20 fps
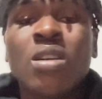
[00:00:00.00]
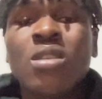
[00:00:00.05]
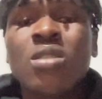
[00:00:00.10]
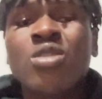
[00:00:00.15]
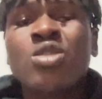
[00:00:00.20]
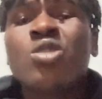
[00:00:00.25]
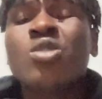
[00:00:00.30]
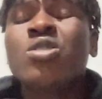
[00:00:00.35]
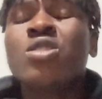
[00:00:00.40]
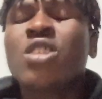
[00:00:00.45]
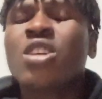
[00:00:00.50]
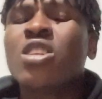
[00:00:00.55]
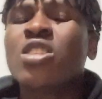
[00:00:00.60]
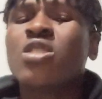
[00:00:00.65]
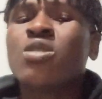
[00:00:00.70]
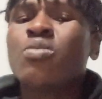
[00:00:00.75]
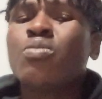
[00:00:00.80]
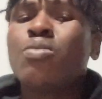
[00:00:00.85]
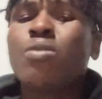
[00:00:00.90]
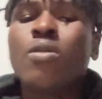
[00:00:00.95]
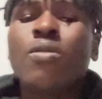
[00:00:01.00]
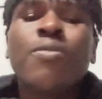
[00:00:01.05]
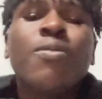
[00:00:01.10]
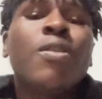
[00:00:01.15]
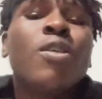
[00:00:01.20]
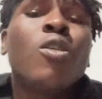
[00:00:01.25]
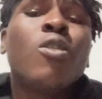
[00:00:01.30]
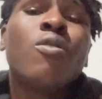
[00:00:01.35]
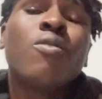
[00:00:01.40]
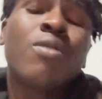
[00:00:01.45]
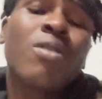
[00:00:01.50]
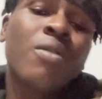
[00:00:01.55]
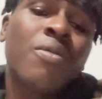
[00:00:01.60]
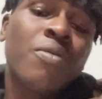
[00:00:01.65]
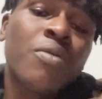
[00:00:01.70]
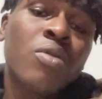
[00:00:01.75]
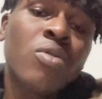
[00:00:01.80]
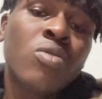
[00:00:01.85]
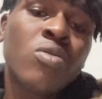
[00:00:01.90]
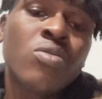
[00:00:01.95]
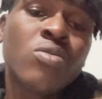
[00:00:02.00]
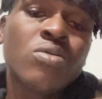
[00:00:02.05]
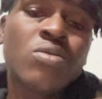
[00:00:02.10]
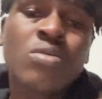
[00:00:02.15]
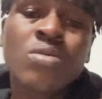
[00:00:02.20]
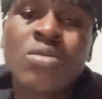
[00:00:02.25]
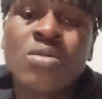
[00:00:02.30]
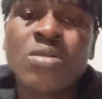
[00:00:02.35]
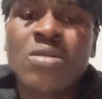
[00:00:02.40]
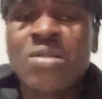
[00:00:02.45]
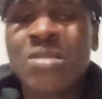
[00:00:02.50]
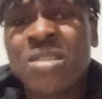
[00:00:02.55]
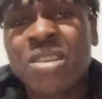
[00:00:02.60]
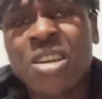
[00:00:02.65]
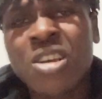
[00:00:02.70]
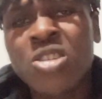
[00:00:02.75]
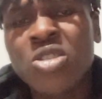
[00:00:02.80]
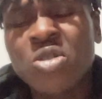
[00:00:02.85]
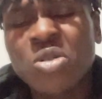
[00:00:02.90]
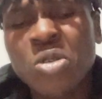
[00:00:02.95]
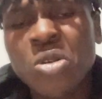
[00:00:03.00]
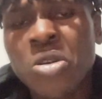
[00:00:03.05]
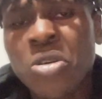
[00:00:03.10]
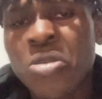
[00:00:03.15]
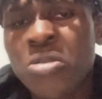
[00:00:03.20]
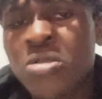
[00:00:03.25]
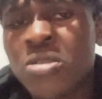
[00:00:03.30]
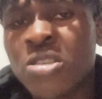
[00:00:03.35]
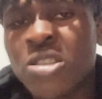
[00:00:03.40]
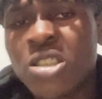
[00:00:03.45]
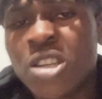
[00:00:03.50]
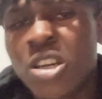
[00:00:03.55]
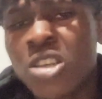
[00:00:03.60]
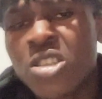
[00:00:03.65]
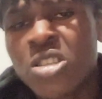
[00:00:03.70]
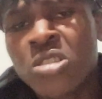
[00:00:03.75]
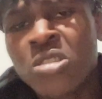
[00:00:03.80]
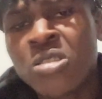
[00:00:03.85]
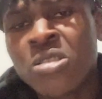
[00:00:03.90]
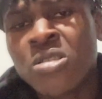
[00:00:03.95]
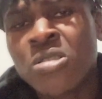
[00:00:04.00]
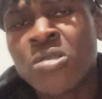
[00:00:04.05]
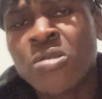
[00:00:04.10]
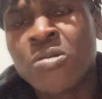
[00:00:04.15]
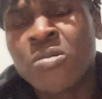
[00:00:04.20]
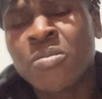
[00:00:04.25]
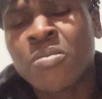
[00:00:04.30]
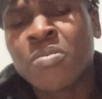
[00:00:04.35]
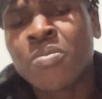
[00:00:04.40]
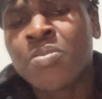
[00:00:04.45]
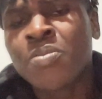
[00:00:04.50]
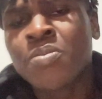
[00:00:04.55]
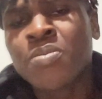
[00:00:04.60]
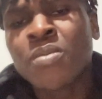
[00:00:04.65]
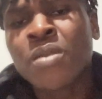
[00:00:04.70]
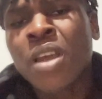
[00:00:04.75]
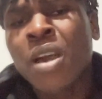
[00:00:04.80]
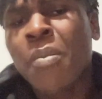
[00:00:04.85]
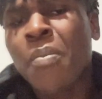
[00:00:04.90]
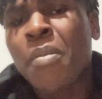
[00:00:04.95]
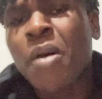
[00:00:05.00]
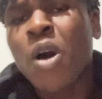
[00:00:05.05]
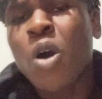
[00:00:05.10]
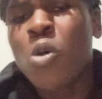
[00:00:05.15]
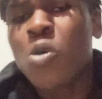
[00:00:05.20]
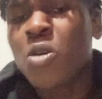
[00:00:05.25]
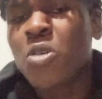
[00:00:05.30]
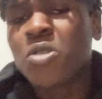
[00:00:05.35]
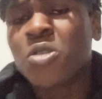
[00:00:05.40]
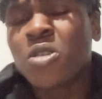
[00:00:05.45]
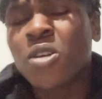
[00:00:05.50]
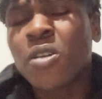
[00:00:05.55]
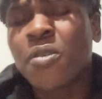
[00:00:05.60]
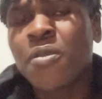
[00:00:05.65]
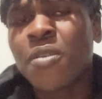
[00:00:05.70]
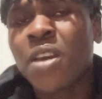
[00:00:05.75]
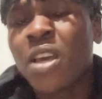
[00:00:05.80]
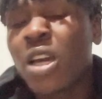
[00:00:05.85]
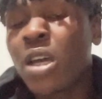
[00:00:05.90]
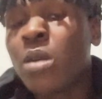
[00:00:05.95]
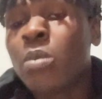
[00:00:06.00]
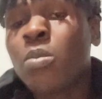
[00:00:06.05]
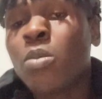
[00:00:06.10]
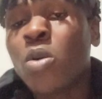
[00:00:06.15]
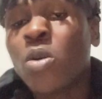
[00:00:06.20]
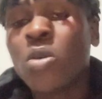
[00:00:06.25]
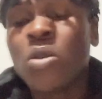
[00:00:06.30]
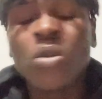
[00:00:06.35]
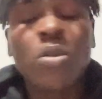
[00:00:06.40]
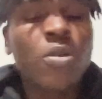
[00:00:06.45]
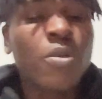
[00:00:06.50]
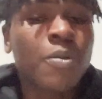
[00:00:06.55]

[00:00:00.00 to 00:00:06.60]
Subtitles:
such as buffer overflows, SQL injection, malware traffic, and more.